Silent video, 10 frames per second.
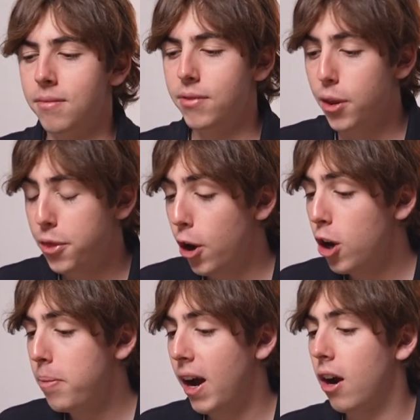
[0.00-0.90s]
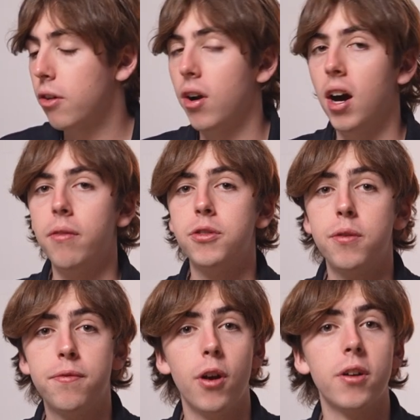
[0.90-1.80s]
The third paragraph
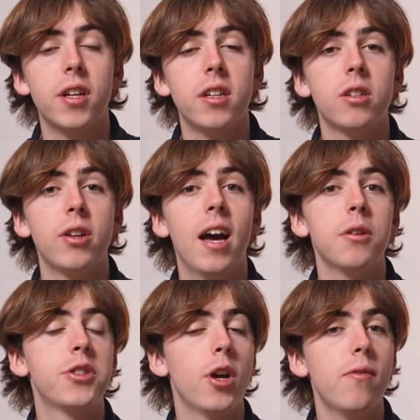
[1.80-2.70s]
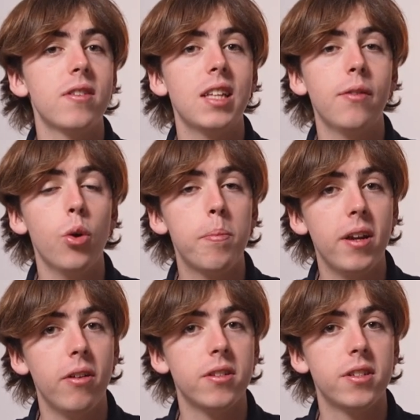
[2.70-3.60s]
should focus on how surface level
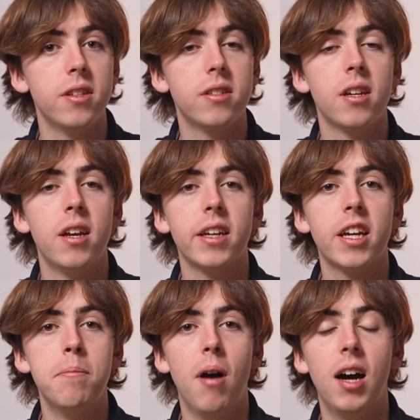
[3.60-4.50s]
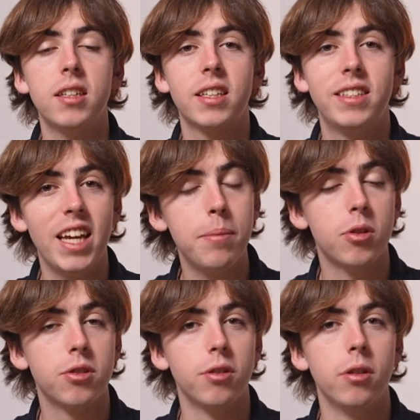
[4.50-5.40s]
appearances can mask deeper
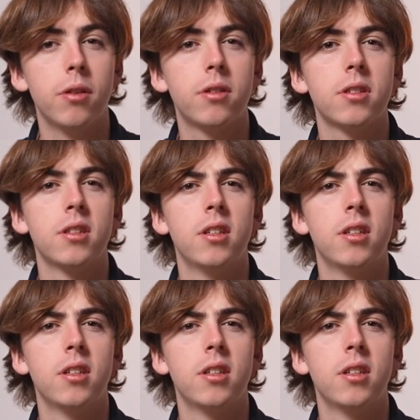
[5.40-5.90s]
truths,